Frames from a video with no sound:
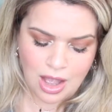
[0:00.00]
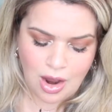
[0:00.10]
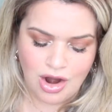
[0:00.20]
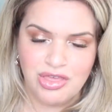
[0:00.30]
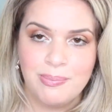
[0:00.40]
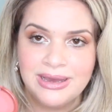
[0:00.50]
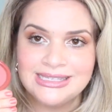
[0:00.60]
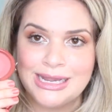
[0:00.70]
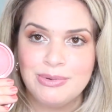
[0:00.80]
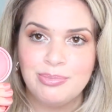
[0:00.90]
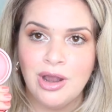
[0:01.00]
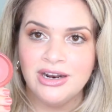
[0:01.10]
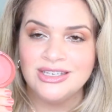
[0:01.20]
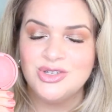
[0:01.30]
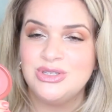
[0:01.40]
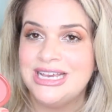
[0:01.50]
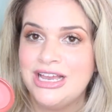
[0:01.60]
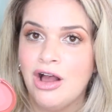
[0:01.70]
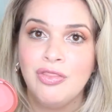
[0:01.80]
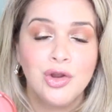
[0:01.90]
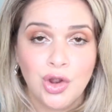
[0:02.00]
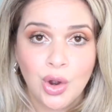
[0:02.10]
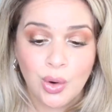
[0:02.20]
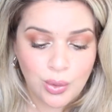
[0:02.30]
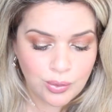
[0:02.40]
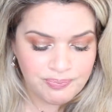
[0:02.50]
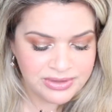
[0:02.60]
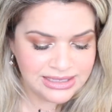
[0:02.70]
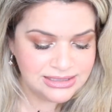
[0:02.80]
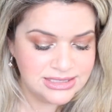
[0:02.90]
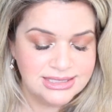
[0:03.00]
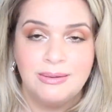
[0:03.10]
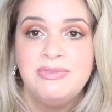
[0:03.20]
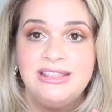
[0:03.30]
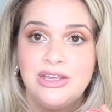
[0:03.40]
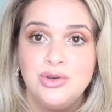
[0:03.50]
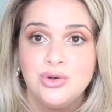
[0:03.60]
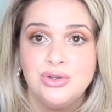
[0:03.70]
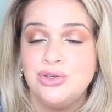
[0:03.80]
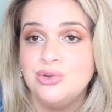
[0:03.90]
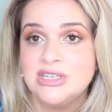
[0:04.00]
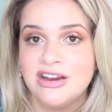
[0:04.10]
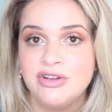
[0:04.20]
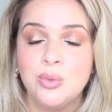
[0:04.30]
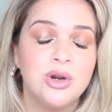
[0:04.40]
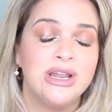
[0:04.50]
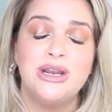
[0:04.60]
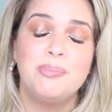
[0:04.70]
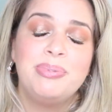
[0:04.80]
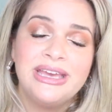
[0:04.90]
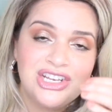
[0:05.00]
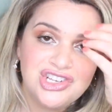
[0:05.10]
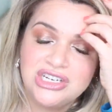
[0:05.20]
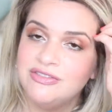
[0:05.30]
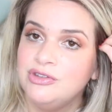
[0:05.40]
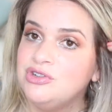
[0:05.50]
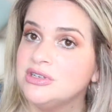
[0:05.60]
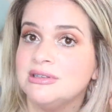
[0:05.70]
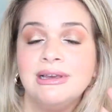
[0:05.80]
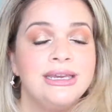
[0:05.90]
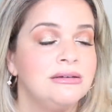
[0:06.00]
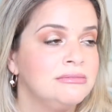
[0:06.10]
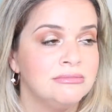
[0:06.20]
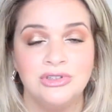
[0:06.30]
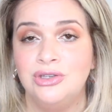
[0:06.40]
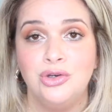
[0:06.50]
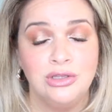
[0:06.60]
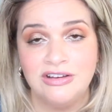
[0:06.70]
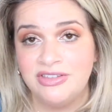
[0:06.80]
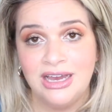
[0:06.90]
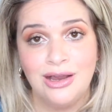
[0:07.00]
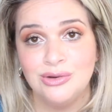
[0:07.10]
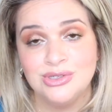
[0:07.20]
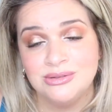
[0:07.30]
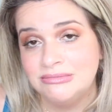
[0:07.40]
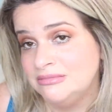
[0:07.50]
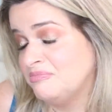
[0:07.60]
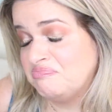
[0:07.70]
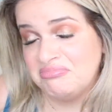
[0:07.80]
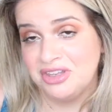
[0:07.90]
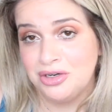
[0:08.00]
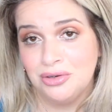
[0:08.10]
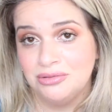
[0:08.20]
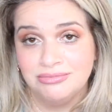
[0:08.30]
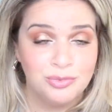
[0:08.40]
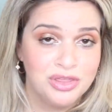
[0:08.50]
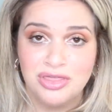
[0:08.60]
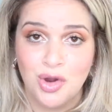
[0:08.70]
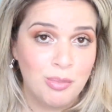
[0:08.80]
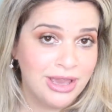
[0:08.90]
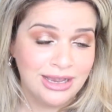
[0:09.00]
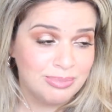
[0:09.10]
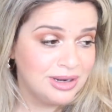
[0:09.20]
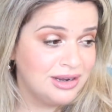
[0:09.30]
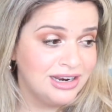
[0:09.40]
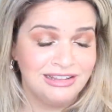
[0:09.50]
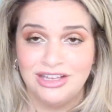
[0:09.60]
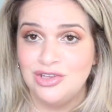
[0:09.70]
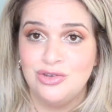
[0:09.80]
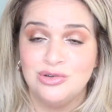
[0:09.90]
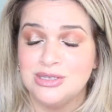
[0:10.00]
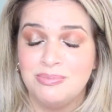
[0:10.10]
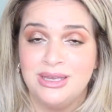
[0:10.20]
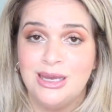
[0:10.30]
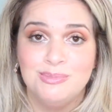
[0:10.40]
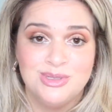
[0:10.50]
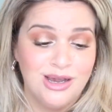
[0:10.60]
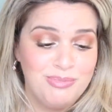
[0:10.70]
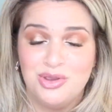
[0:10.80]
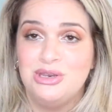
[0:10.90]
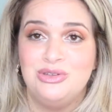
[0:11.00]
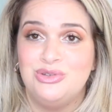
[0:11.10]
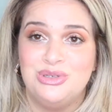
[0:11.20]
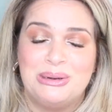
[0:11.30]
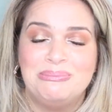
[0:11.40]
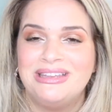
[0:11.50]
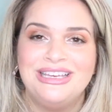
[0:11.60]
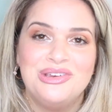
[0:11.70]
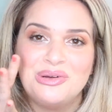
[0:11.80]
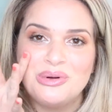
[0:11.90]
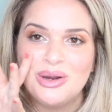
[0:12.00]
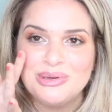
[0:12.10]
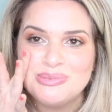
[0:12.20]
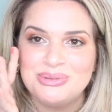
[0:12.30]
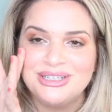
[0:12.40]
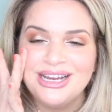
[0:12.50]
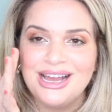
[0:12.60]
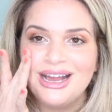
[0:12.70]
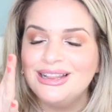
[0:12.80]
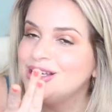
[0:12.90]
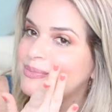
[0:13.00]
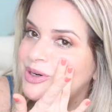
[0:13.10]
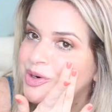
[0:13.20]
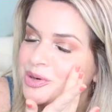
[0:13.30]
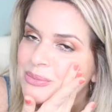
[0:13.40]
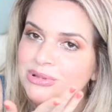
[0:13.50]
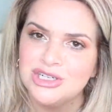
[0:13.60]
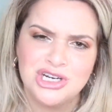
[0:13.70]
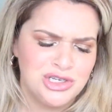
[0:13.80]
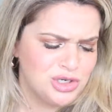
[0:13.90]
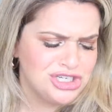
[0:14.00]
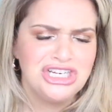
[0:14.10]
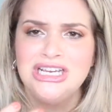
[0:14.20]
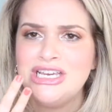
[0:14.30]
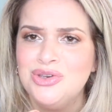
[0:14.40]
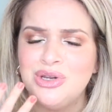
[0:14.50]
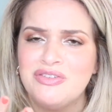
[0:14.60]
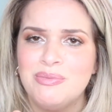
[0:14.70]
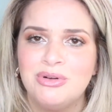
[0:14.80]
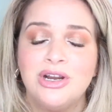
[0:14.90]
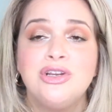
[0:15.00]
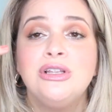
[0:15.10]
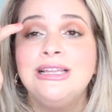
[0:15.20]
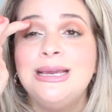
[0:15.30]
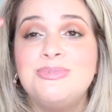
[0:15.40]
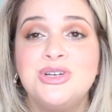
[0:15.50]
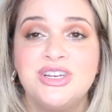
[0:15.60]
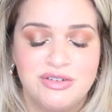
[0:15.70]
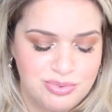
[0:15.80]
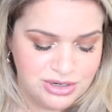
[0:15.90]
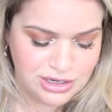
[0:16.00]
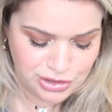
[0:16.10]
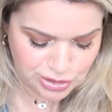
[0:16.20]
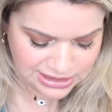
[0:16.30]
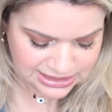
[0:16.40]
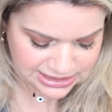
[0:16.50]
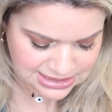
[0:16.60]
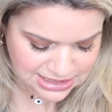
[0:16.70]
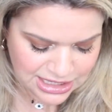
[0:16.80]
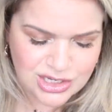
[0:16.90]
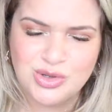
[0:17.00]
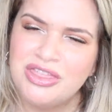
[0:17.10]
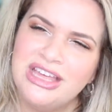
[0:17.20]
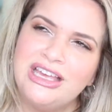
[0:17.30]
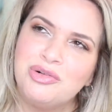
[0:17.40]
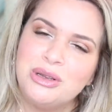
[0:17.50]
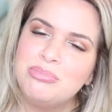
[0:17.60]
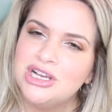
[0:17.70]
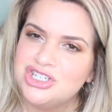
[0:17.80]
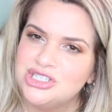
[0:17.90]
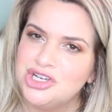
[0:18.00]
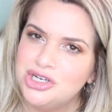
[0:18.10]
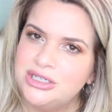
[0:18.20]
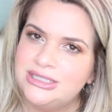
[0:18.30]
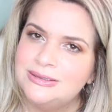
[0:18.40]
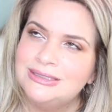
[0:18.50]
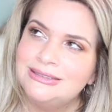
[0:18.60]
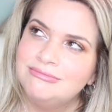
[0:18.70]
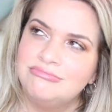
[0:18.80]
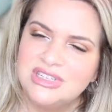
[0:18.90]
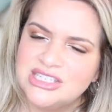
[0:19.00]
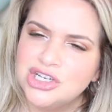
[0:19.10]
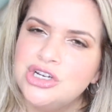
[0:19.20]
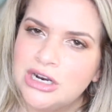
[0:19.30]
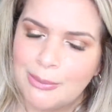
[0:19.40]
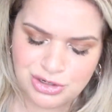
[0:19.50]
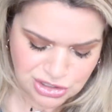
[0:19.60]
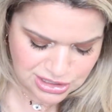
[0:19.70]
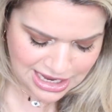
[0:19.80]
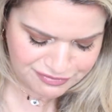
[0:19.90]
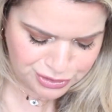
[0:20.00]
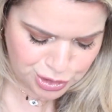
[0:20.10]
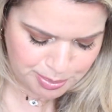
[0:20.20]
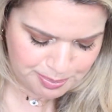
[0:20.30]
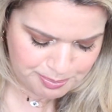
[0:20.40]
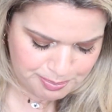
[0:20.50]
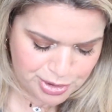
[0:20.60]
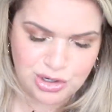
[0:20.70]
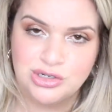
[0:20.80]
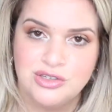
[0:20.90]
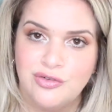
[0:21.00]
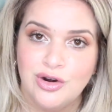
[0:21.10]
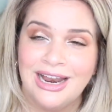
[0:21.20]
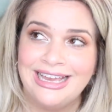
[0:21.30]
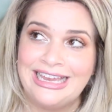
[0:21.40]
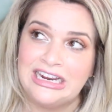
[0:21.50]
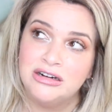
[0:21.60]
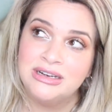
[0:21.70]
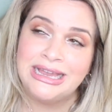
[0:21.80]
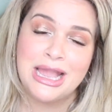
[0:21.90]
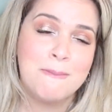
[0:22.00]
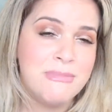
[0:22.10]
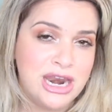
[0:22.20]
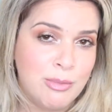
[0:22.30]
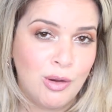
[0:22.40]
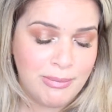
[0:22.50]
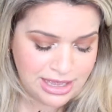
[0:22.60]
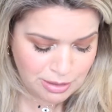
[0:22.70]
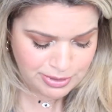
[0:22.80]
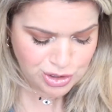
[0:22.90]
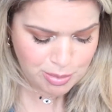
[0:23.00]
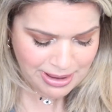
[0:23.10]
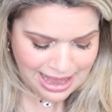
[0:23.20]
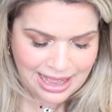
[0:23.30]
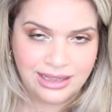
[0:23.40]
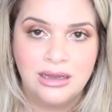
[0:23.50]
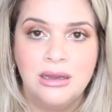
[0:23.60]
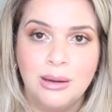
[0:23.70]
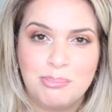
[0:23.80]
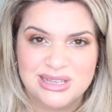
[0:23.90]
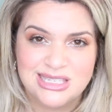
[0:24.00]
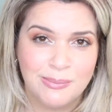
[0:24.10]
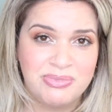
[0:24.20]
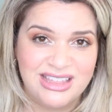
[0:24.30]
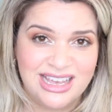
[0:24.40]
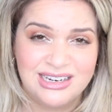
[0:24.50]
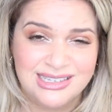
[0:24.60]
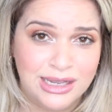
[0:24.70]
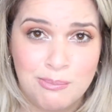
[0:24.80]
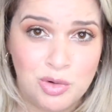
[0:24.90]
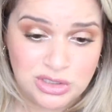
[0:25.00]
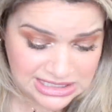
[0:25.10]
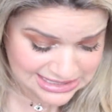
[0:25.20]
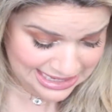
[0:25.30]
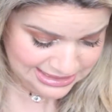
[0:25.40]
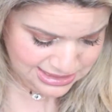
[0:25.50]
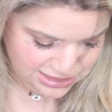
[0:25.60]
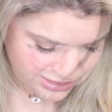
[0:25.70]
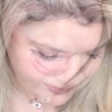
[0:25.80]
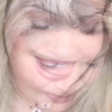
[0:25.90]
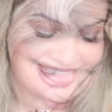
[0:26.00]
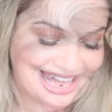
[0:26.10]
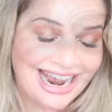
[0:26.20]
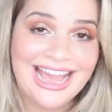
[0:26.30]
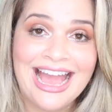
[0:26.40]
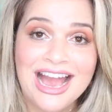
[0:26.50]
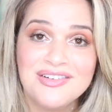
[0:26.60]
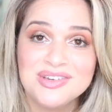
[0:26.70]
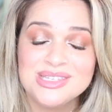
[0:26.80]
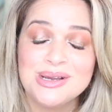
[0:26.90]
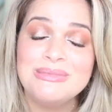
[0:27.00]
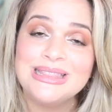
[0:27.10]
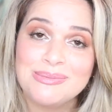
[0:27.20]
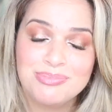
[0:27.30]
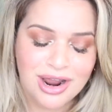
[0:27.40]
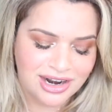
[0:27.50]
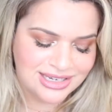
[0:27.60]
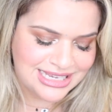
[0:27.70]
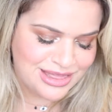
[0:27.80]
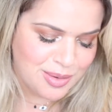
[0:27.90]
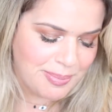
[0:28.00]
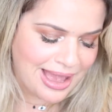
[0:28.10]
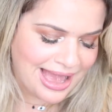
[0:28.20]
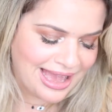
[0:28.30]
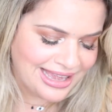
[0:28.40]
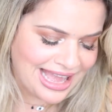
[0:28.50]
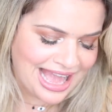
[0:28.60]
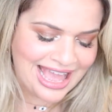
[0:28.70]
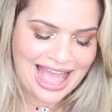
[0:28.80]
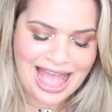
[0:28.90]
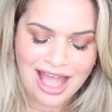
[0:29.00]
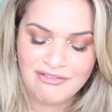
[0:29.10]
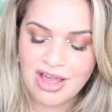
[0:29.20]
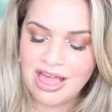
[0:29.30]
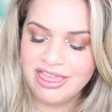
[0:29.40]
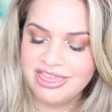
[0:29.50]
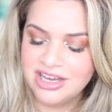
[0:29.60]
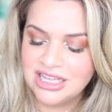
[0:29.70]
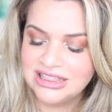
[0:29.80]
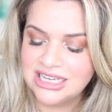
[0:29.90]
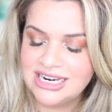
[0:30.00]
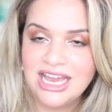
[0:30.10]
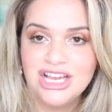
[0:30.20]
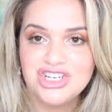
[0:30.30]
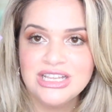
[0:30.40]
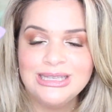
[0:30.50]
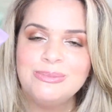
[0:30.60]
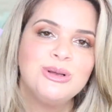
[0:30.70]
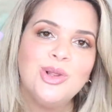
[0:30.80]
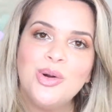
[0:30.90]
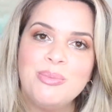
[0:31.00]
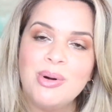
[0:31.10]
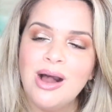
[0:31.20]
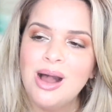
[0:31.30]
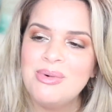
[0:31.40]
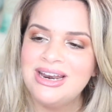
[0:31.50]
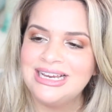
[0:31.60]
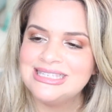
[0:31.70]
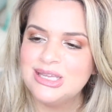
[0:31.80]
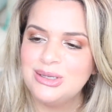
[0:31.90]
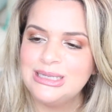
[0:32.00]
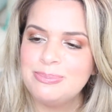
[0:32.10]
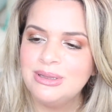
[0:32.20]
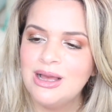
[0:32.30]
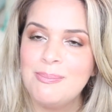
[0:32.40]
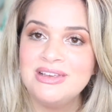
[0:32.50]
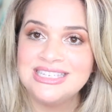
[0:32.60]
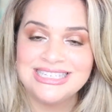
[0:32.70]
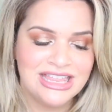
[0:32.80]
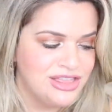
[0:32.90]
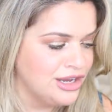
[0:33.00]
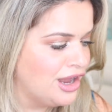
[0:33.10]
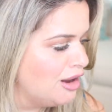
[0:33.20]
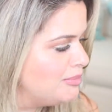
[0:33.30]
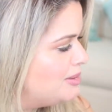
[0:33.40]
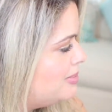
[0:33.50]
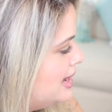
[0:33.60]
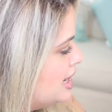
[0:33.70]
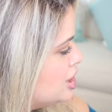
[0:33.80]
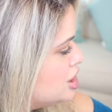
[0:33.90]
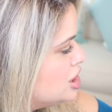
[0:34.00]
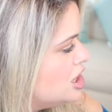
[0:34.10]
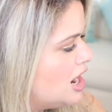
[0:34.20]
are the best type of products to take on the go. This is something that you can use everywhere in a pinch if you just like, you know, you left the house, you know, with no makeup on and then your something comes up and you need to do something, you can always put a little bit of cream blush on your cheek. You can even put it on your lips. You can even put it on your lids. So I think cream blush is a good is a good option to have in your purse for like carrying minimal makeup in your bag but something that is like multitasking. Then I have some lip products in the bag. I have the Laneige Lip Glowy Balm, a nice little lip balm. This is in the Gummy Bear.